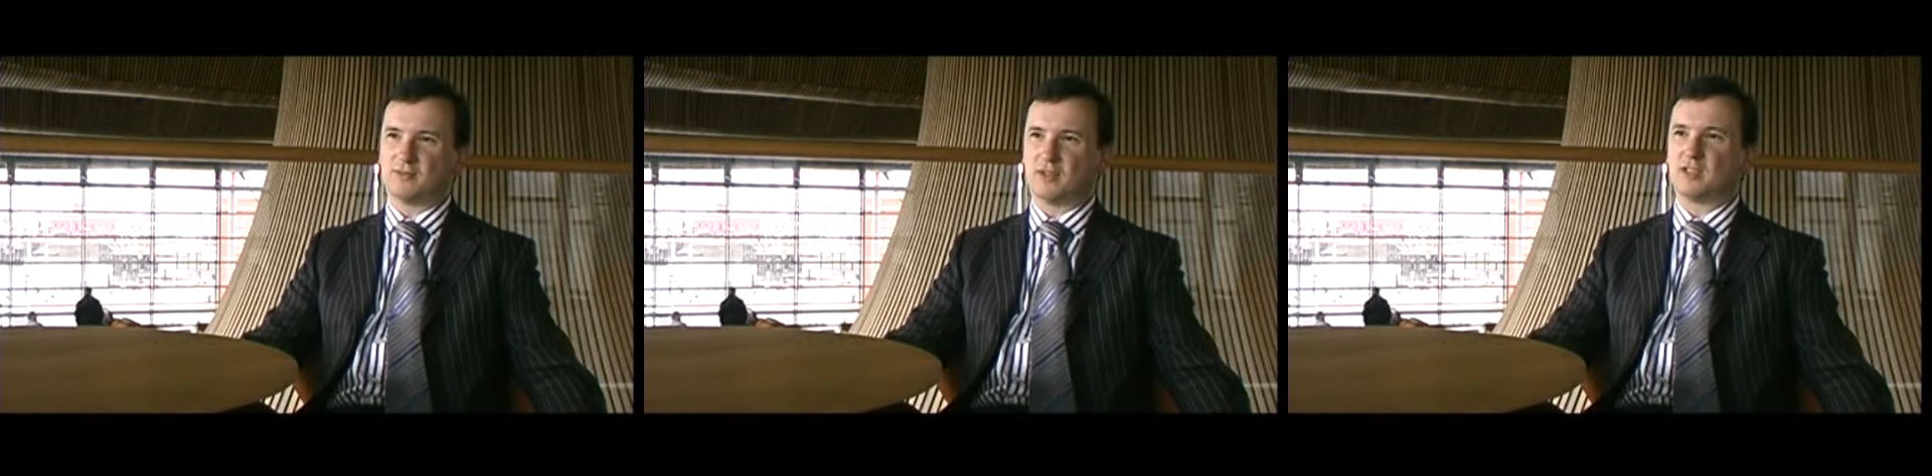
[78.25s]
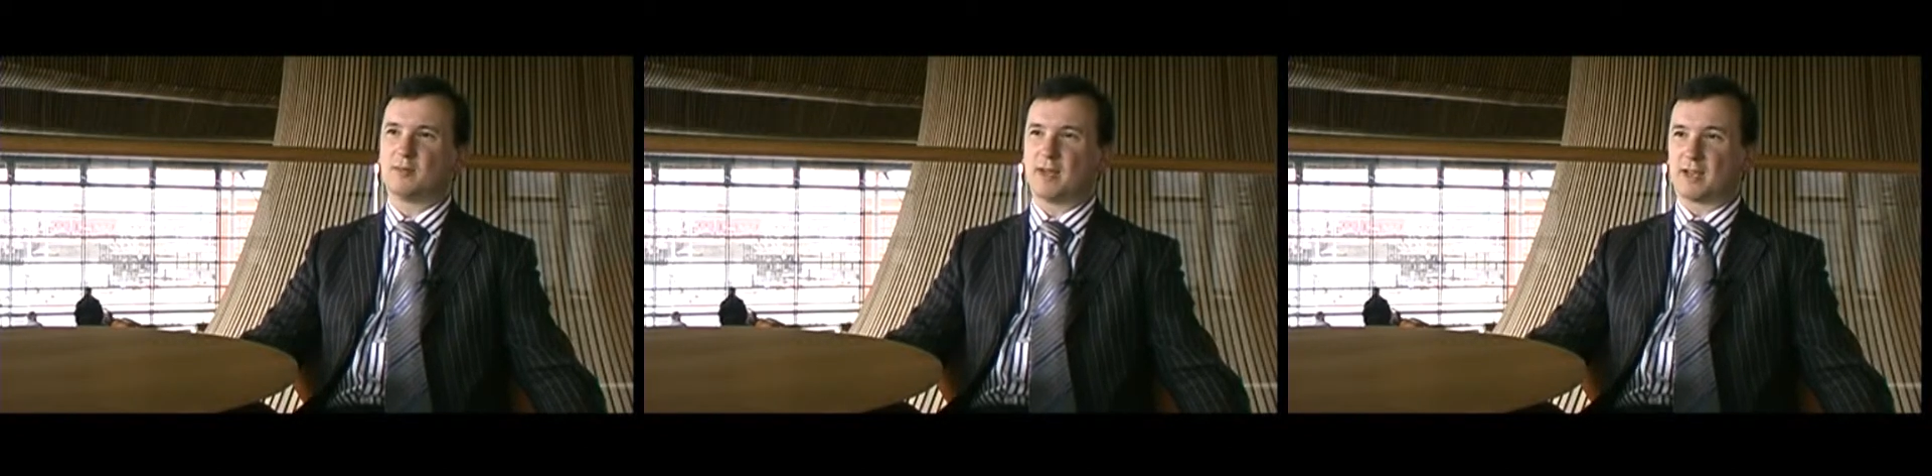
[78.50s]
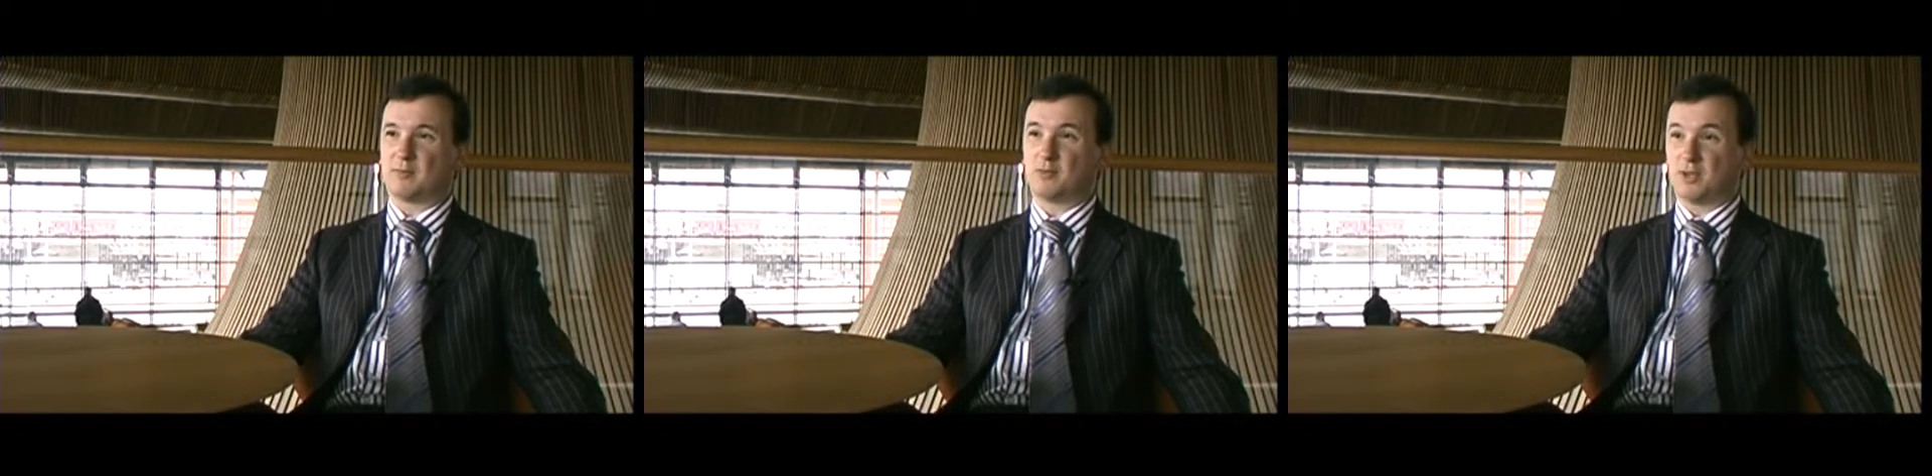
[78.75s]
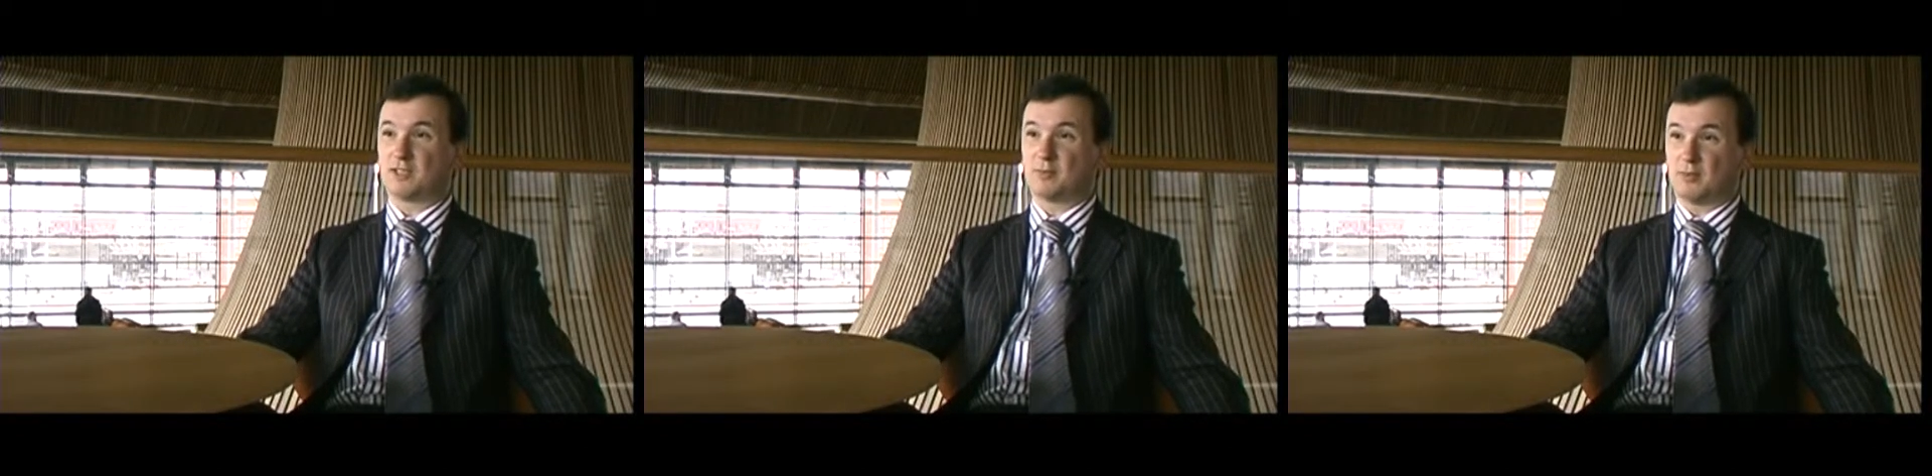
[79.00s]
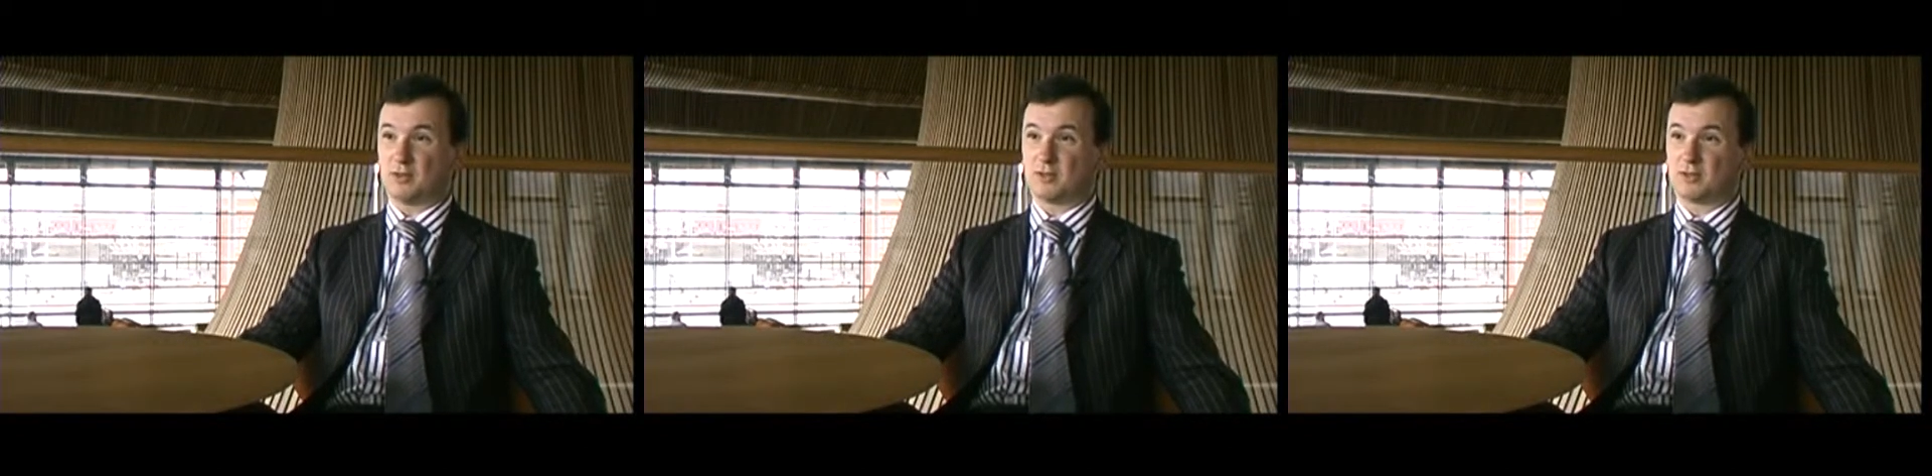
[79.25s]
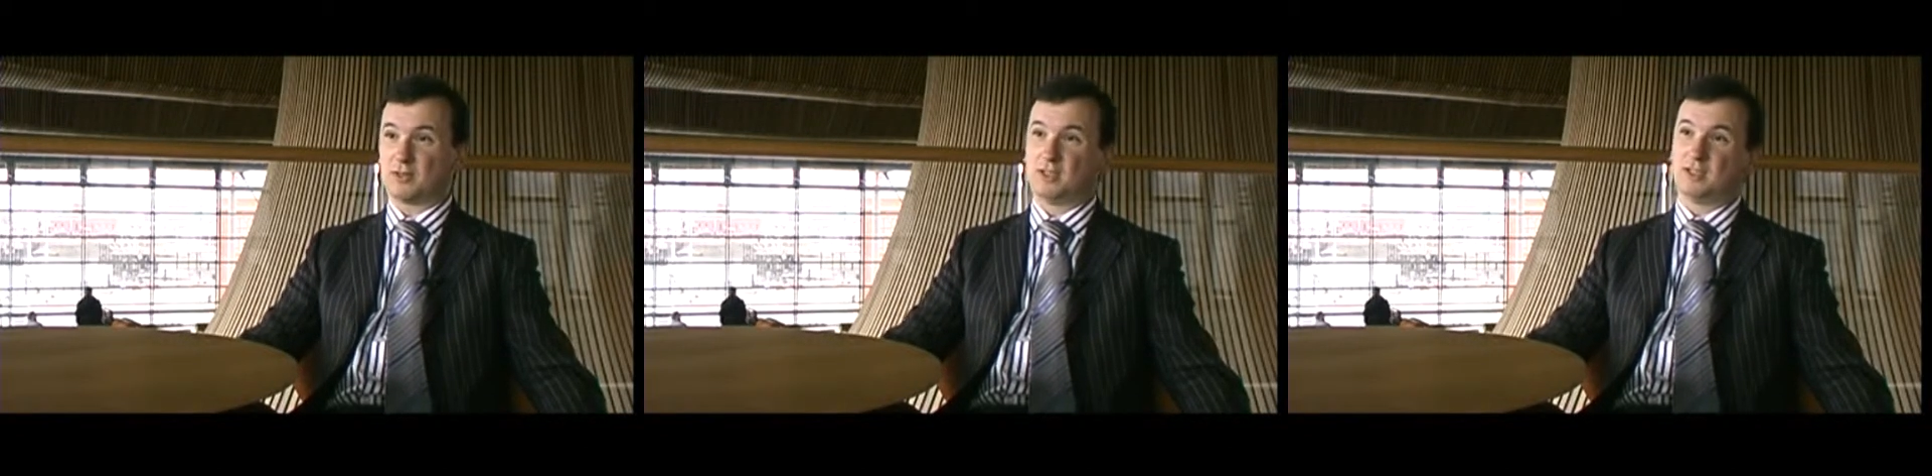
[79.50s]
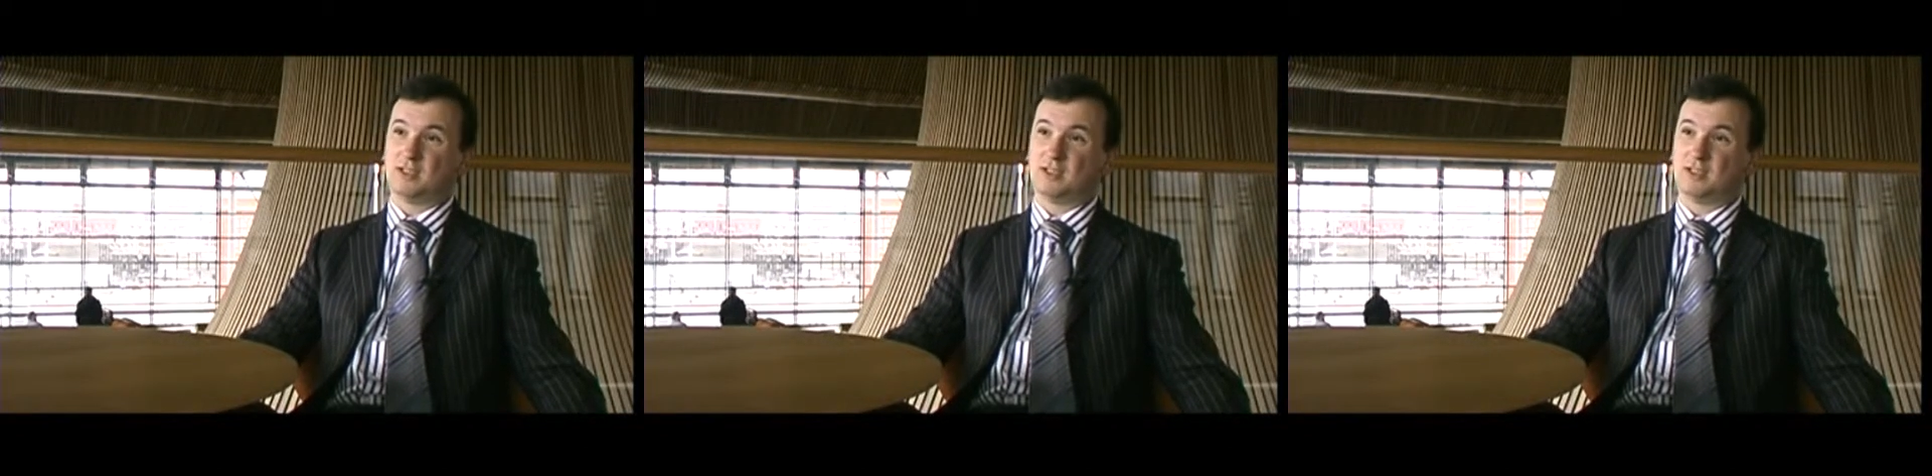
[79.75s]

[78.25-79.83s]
fundamental principles